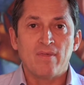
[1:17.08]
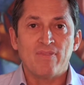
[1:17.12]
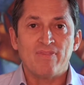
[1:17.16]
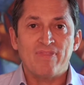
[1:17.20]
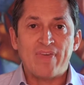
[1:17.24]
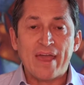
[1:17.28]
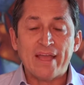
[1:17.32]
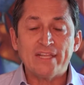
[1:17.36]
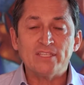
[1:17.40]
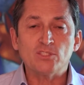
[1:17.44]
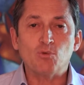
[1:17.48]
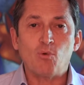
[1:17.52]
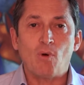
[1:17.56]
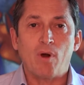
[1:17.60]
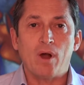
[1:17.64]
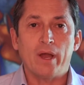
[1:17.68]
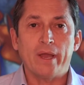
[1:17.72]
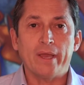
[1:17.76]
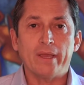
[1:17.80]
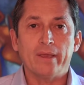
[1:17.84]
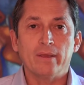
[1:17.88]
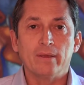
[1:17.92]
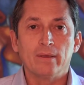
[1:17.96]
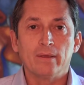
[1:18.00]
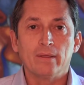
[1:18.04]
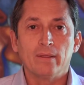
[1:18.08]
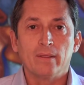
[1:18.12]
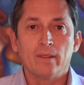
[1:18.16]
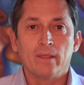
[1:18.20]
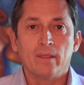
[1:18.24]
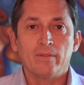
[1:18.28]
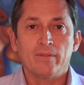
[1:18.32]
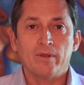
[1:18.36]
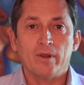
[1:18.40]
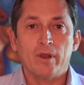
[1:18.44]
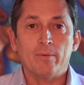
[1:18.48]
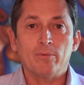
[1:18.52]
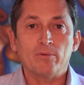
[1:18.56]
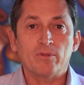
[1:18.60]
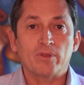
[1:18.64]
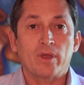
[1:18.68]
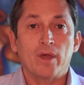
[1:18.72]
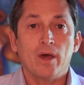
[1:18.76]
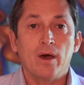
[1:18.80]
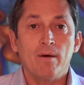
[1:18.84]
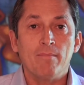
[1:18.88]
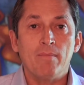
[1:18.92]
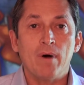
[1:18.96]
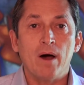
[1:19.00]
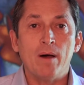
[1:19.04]
That's why they're able to
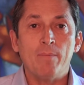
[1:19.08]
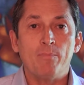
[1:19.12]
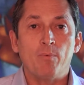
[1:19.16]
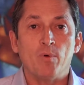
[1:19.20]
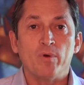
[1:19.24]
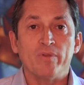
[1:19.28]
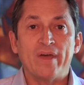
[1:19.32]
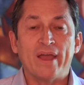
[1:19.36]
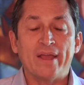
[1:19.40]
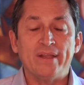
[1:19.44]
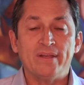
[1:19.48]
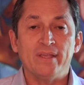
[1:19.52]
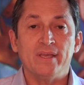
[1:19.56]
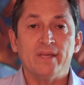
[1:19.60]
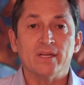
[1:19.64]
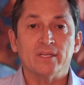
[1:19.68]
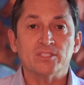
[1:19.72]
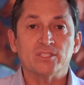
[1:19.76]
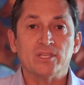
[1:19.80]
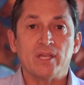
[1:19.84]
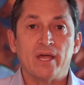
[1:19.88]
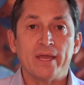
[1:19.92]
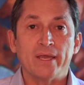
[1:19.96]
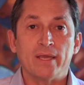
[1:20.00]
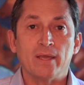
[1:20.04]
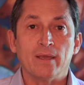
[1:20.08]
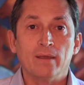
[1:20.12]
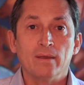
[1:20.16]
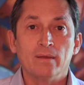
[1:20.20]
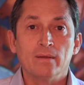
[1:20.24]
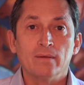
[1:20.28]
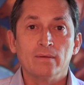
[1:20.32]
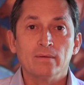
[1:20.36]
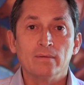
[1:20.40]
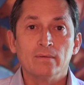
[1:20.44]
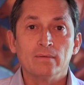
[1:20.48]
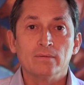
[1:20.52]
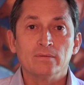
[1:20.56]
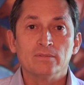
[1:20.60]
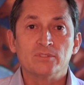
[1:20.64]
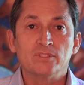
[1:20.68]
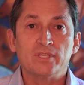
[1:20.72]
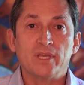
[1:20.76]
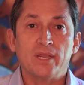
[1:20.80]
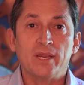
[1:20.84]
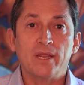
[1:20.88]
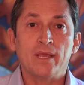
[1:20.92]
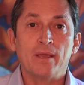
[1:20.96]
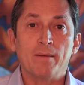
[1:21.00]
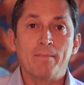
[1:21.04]
come up with ideas like
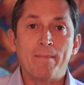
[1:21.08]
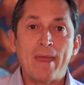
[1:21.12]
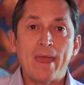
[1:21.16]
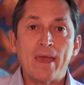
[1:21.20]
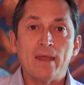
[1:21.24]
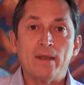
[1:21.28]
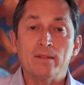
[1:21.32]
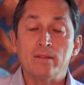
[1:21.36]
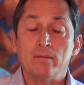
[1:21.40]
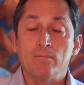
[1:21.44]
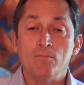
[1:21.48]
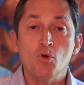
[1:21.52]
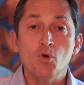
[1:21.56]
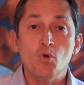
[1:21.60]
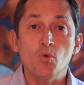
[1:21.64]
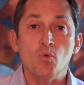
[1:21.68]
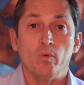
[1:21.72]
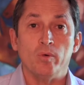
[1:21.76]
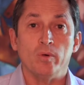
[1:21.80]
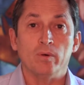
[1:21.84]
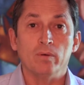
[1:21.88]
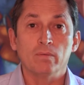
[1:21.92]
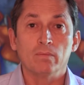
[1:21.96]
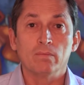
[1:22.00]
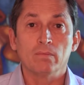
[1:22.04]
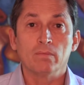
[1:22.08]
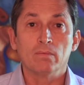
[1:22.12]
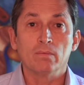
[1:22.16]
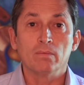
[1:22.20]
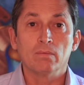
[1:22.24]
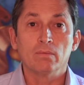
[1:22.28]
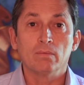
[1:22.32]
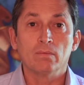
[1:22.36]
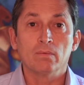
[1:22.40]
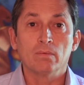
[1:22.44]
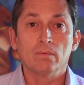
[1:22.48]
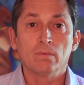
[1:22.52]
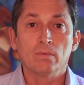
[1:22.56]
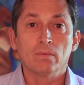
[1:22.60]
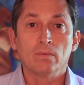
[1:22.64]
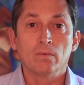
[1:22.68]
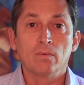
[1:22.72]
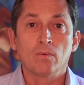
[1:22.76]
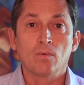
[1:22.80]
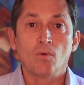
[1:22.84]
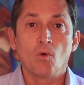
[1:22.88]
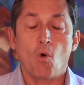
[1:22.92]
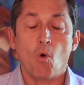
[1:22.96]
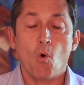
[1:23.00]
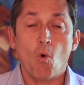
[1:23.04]
setting a man on the moon,
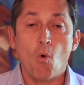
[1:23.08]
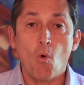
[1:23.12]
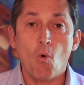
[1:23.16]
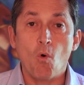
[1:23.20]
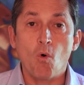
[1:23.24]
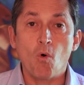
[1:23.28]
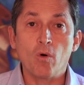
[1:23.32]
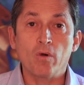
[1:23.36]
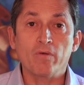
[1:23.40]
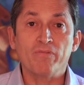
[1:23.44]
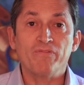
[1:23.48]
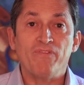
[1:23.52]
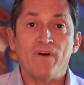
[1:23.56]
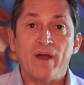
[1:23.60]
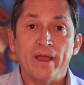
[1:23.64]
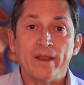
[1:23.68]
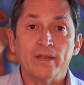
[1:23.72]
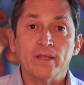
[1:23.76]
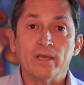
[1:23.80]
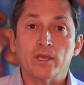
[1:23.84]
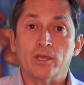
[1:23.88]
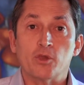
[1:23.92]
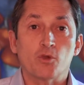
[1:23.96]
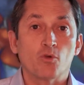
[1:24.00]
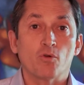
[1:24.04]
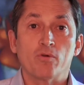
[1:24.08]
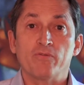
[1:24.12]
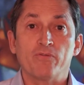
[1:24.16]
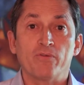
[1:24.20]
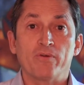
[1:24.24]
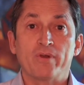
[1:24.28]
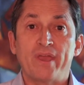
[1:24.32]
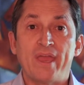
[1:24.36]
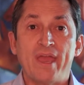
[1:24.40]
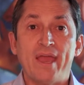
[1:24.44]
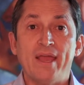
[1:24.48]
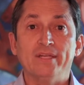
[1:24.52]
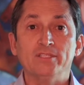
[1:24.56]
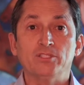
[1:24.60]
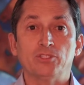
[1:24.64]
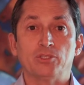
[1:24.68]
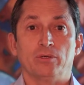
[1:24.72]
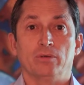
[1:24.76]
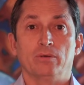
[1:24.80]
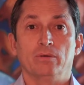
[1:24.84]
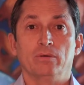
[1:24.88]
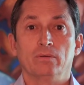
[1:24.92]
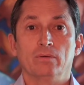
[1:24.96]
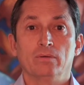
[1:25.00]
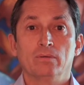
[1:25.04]
or finding a cure for
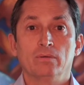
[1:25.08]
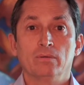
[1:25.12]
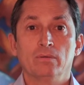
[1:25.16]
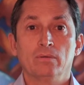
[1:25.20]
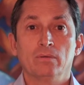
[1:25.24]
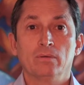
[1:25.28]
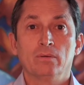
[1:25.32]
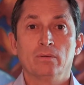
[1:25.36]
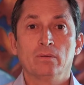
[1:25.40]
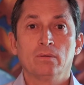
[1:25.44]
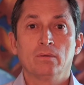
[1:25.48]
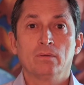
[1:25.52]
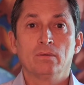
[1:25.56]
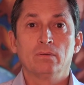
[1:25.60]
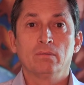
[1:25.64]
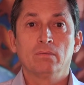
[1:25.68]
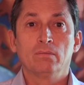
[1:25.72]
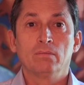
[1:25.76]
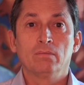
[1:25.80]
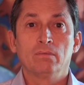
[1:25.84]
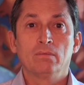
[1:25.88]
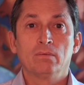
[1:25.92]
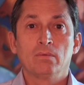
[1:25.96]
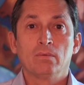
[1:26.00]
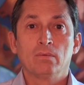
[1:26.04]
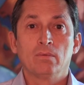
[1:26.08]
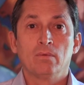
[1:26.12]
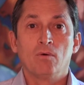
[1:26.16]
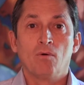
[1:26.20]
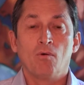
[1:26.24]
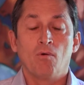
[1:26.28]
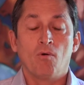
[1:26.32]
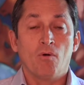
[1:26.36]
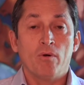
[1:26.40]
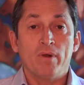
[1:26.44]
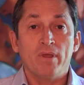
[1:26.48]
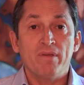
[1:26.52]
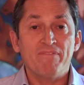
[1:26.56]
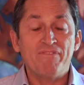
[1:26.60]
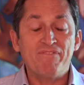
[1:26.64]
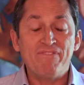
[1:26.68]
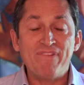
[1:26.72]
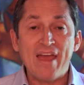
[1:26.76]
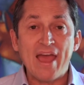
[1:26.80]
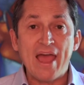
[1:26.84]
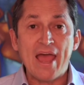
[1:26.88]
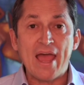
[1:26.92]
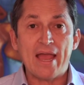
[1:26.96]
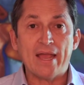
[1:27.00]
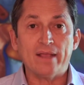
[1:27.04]
cancer, or in
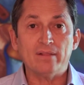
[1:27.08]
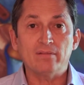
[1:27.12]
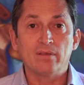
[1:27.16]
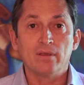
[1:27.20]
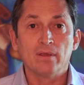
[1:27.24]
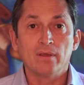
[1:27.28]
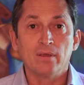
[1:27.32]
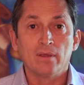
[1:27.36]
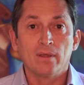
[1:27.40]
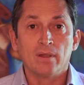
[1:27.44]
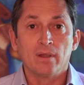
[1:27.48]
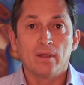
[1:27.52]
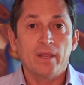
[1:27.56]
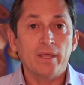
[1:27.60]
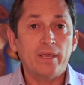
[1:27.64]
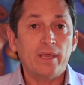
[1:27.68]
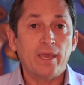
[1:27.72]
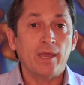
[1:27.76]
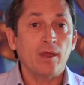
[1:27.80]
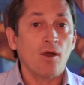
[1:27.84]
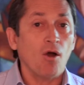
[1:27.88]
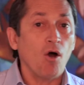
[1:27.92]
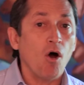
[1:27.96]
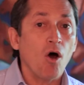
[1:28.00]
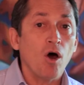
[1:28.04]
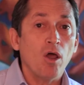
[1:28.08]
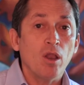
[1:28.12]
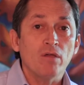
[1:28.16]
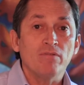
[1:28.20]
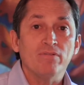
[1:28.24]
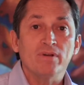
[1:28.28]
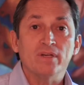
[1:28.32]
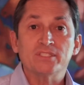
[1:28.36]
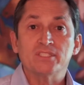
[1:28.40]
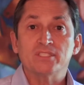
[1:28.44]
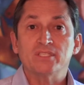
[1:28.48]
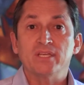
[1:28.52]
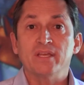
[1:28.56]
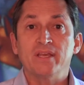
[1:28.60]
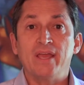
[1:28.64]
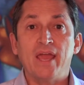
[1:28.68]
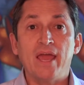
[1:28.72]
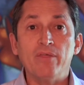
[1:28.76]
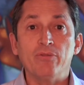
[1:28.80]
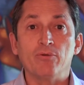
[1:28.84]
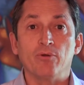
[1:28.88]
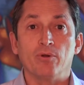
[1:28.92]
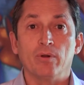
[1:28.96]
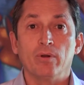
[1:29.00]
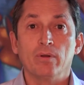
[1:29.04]
fact, linking all of us
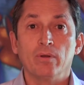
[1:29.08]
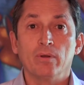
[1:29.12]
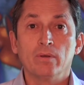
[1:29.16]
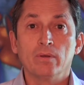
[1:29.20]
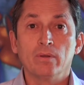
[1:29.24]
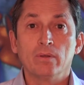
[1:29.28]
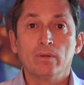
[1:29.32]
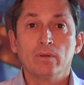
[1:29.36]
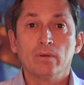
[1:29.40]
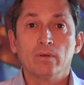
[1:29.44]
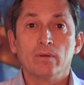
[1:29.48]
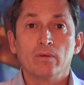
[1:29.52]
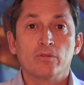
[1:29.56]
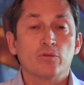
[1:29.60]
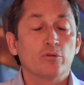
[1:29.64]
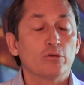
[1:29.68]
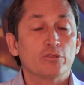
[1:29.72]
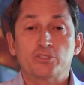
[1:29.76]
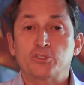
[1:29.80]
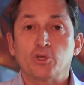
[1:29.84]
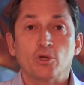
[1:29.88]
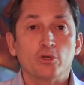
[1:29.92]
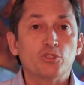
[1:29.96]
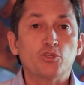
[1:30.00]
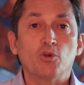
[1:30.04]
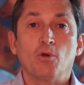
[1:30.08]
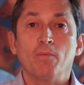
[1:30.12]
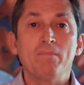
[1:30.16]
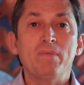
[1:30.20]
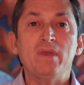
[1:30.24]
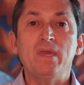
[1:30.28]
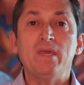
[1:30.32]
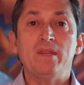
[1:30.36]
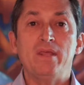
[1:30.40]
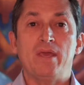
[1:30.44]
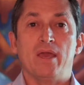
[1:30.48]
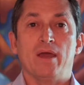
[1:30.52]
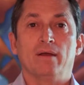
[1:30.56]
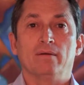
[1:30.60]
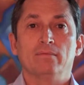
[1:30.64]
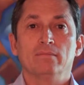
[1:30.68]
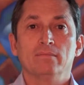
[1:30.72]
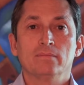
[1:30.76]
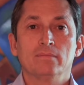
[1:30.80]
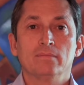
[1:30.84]
together through social media.